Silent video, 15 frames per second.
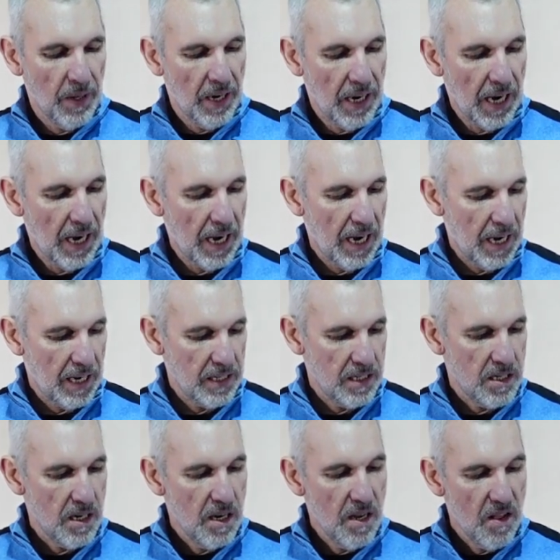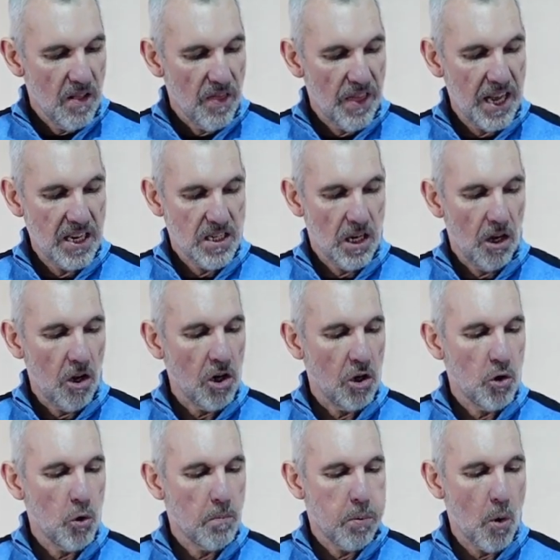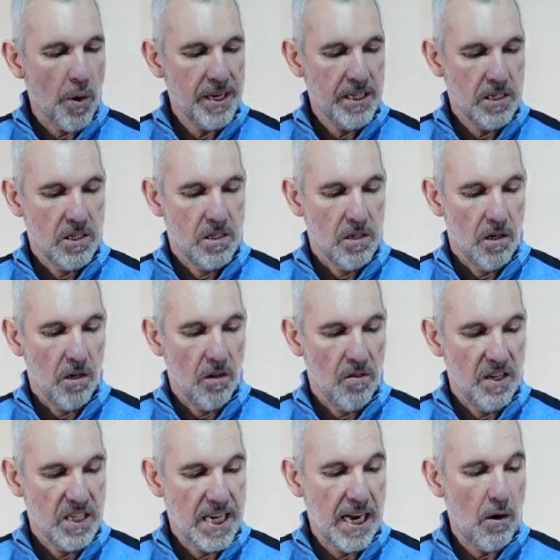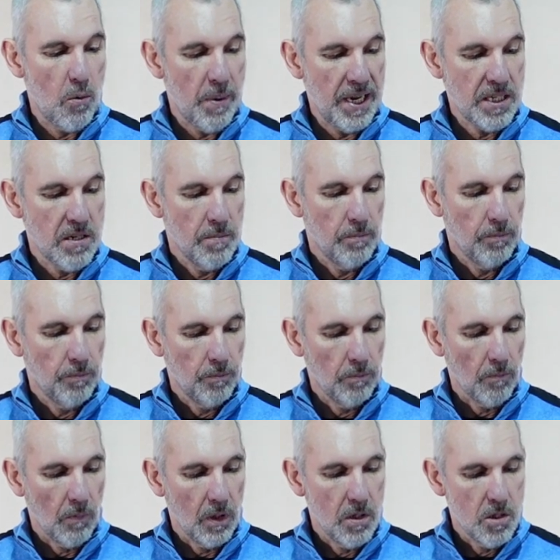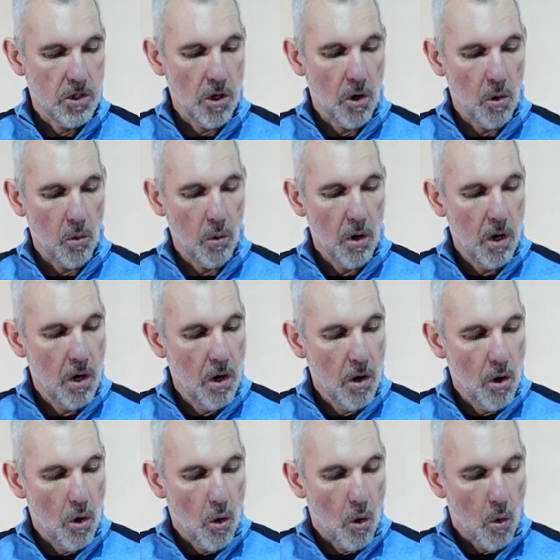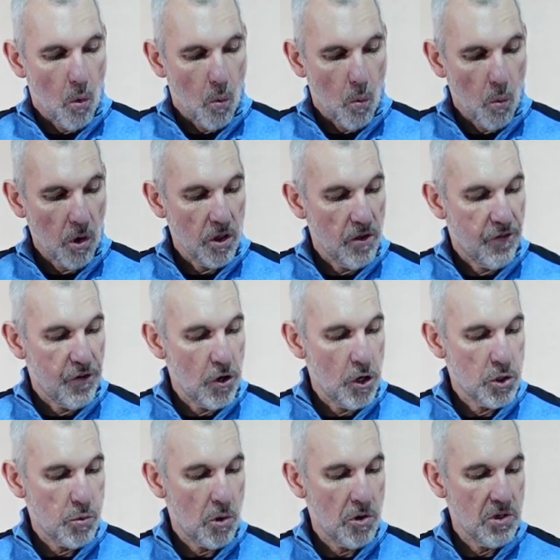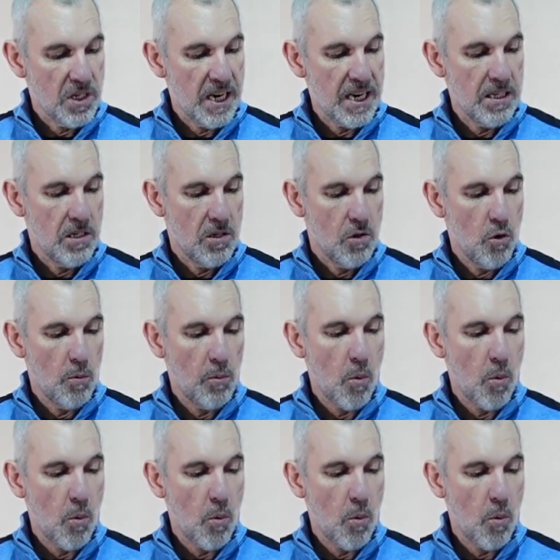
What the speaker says: And there's a lot of good points on this helmet. So one of the first ones is, number